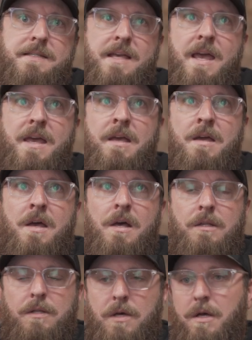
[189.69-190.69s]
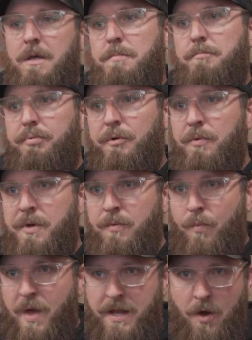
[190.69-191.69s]
saying, look,
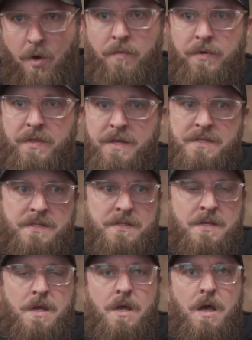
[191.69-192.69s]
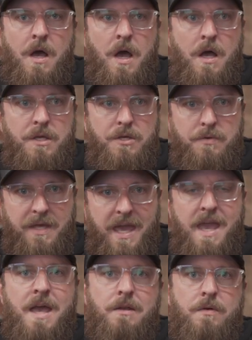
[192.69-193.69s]
Bruen went over this. Uh, you
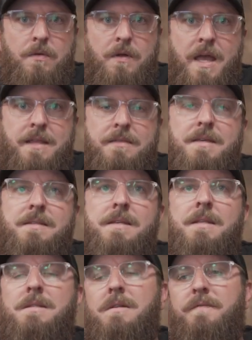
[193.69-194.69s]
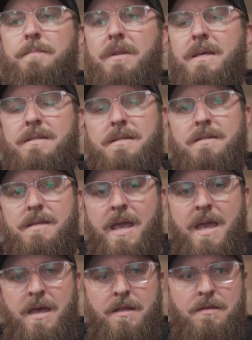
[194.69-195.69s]
can't create these sensitive places
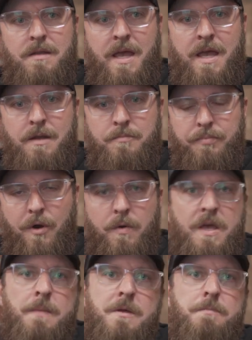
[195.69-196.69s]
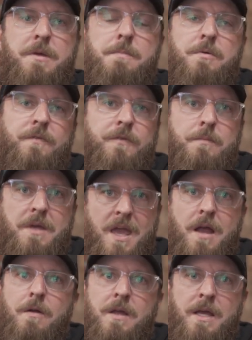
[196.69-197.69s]
and and prohibit people from
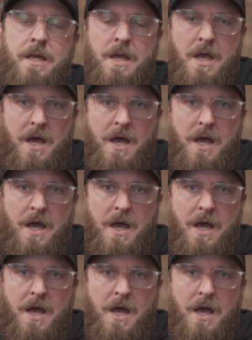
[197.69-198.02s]
carrying